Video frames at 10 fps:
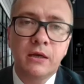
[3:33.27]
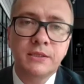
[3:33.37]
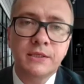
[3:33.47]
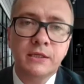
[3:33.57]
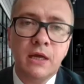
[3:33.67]

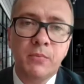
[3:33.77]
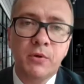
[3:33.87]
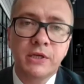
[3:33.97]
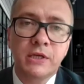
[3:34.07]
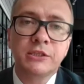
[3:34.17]
set up
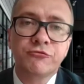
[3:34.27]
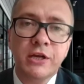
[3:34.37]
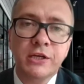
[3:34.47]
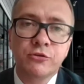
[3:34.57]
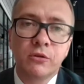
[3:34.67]
on the
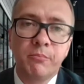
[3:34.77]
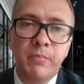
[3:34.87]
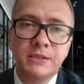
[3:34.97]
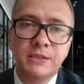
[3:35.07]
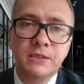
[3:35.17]
contractual
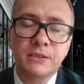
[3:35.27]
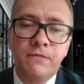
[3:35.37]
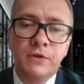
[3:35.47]
basis.